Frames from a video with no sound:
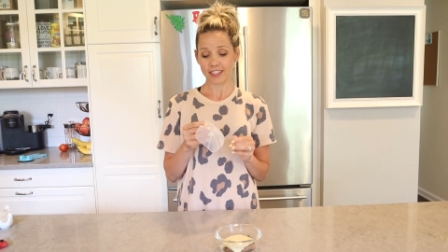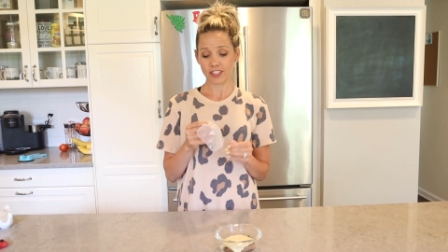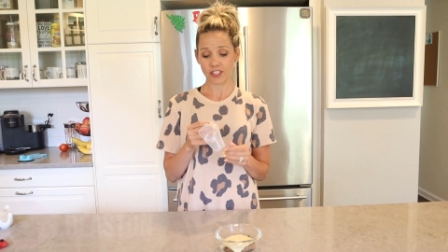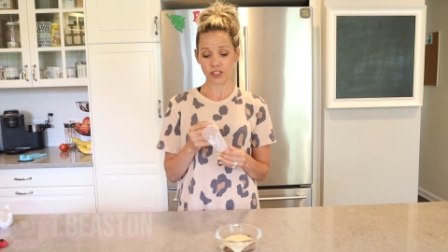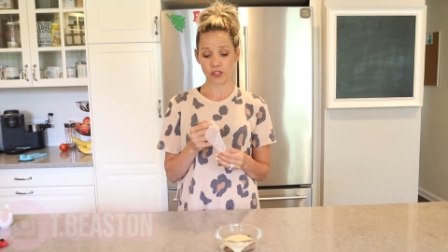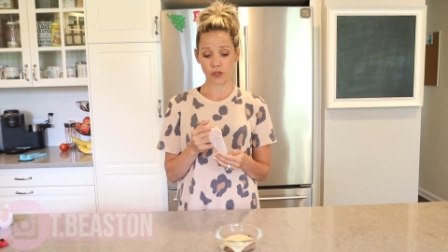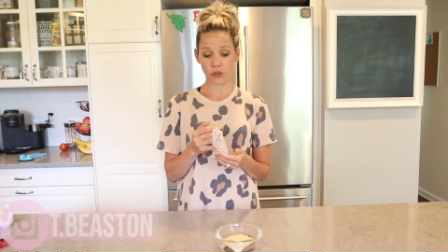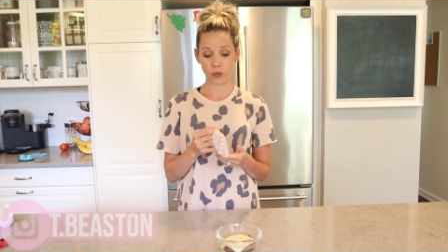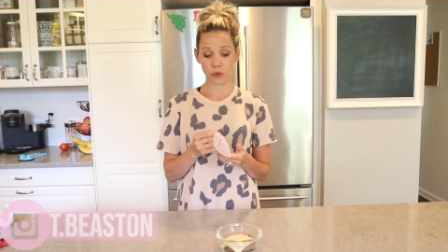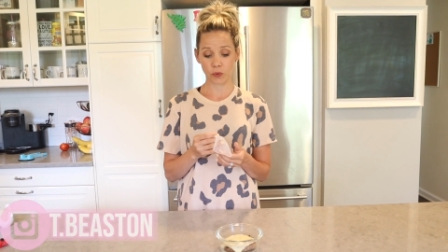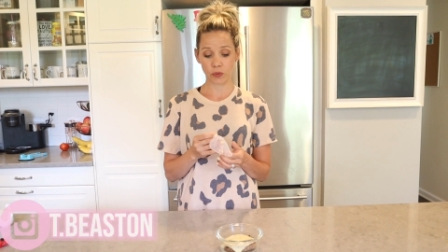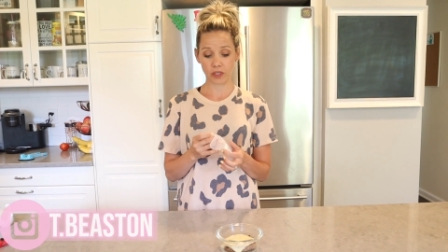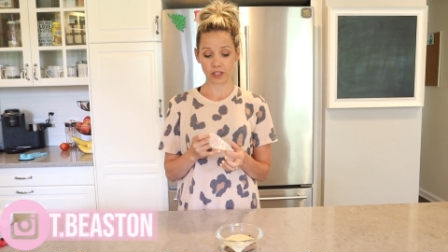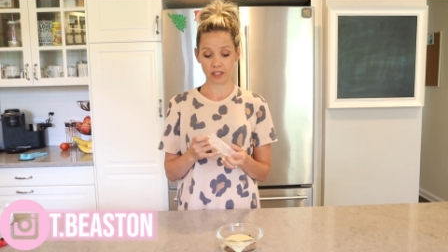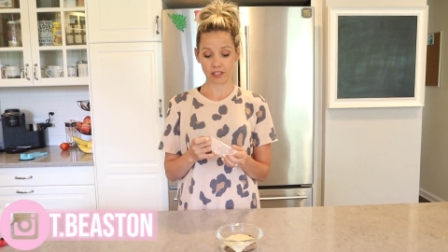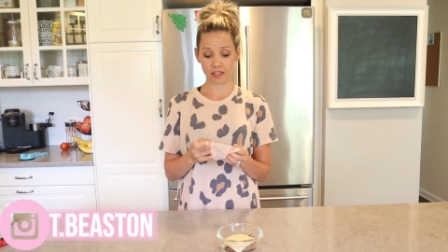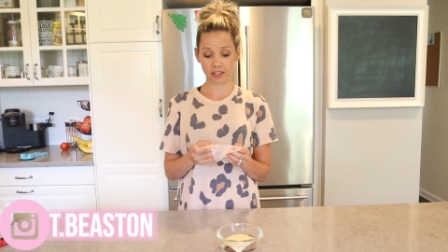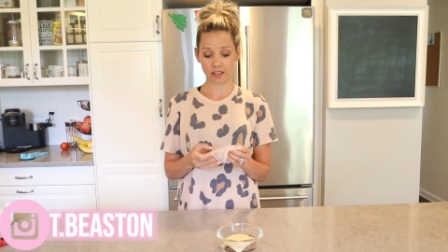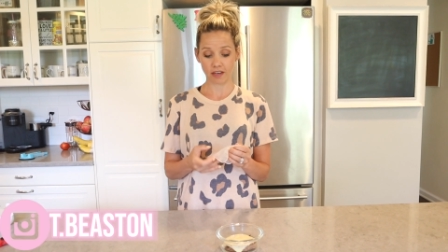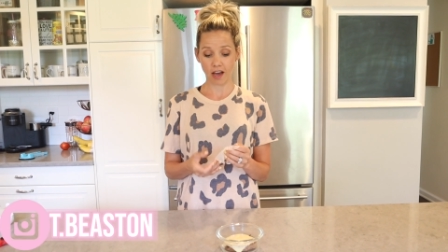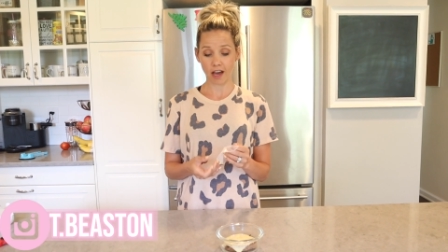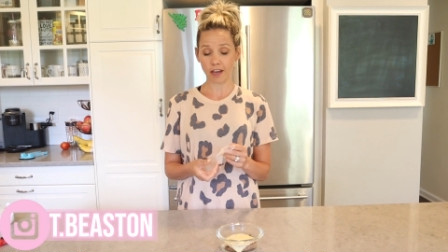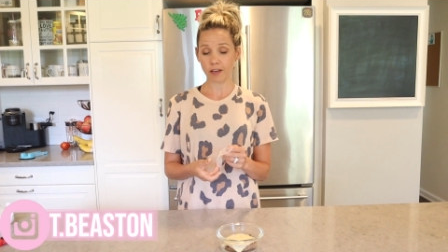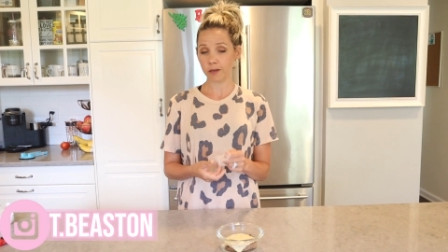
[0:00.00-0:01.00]
to
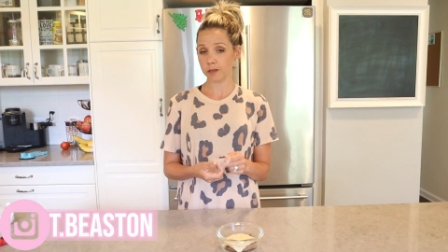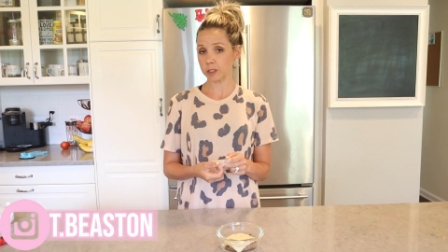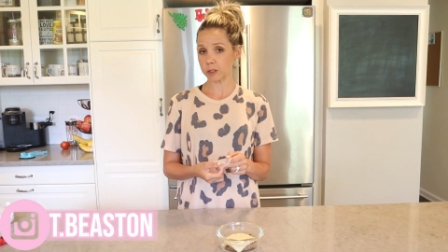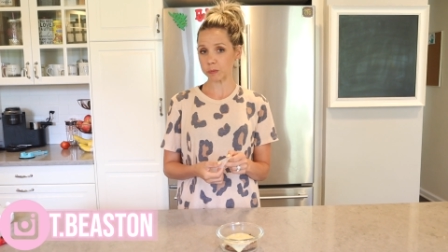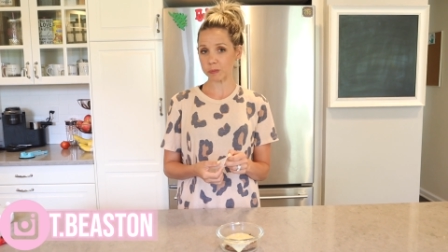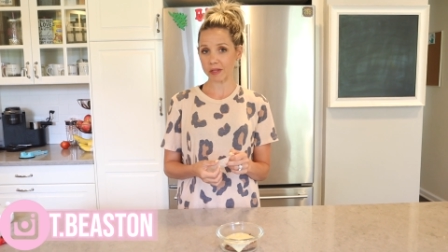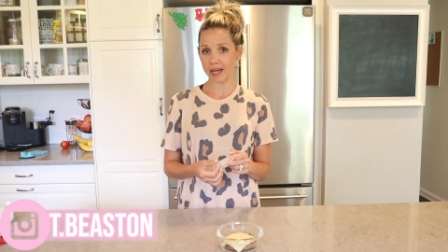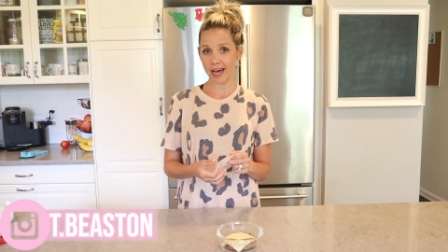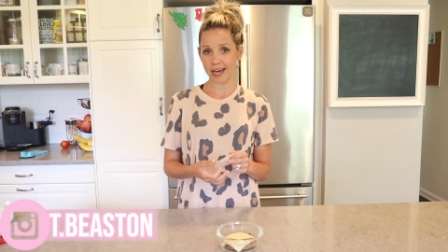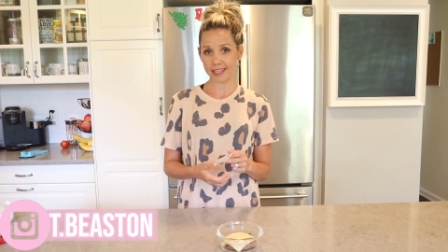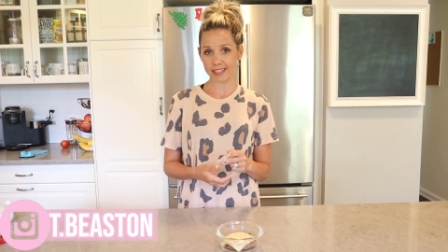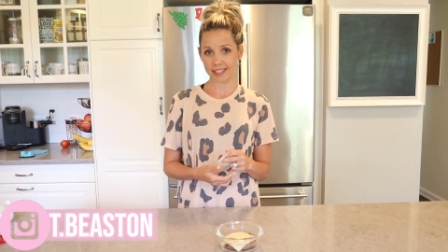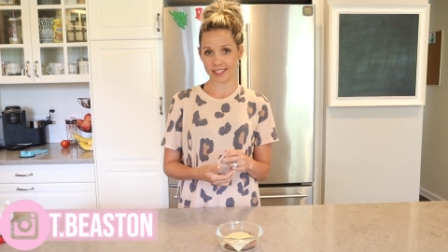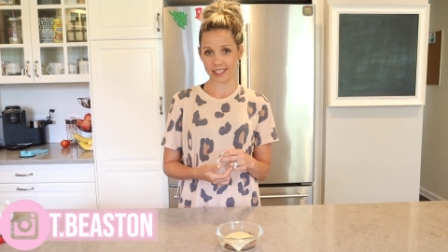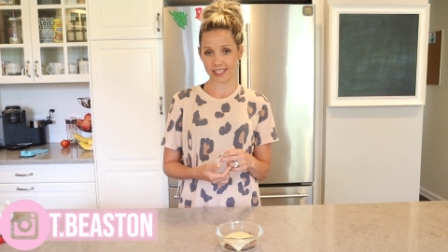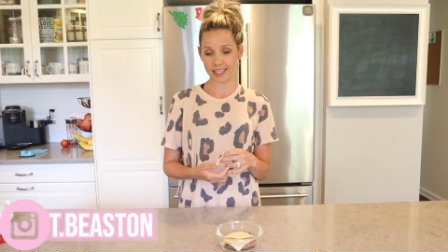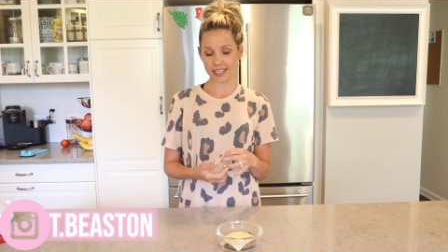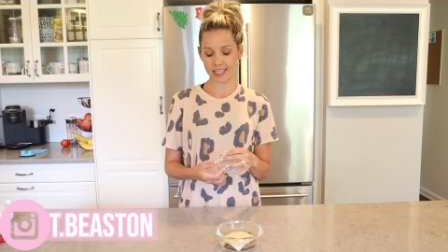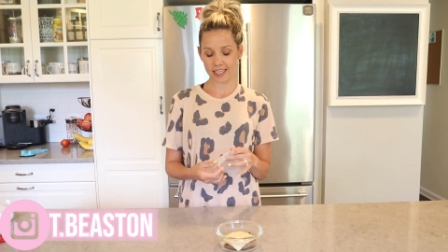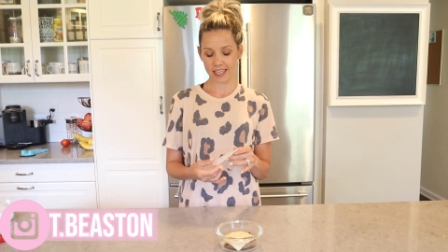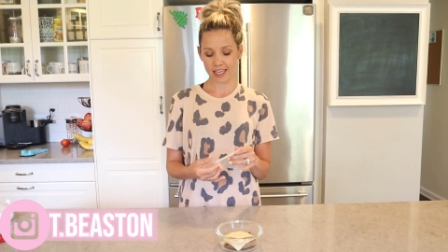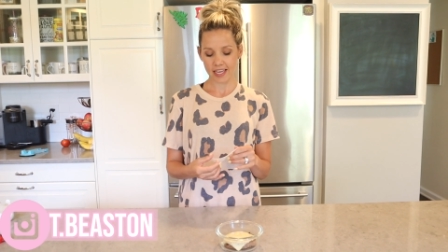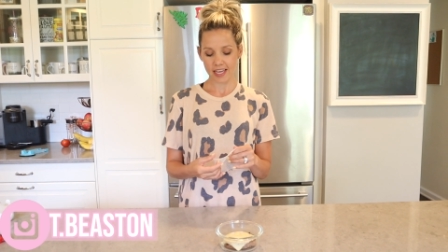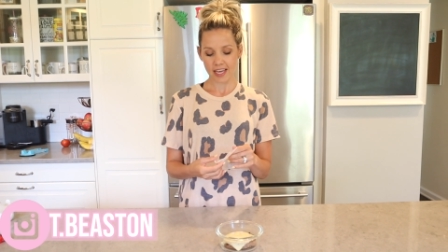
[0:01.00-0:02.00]
not use plastic.